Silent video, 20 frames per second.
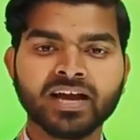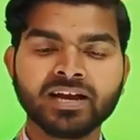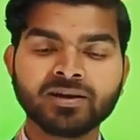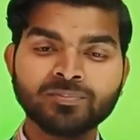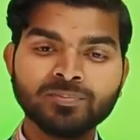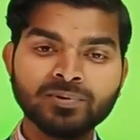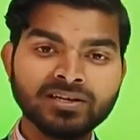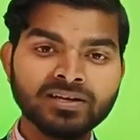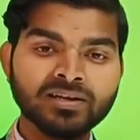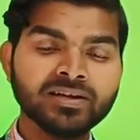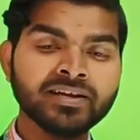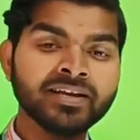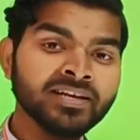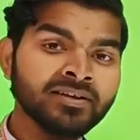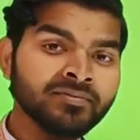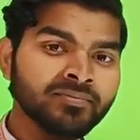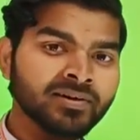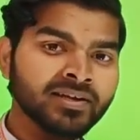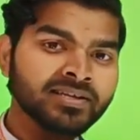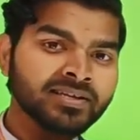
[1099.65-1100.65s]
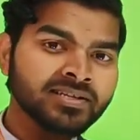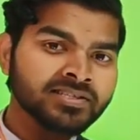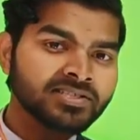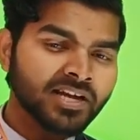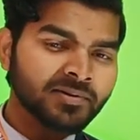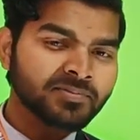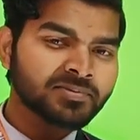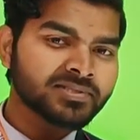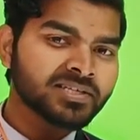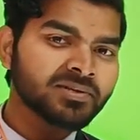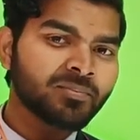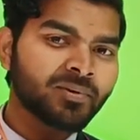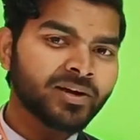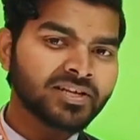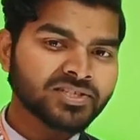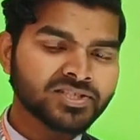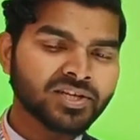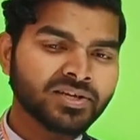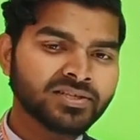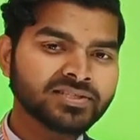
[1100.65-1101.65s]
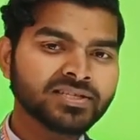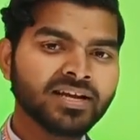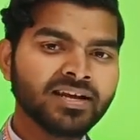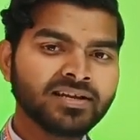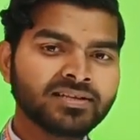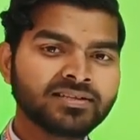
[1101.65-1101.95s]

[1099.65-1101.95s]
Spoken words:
and if anyone is absent by chance,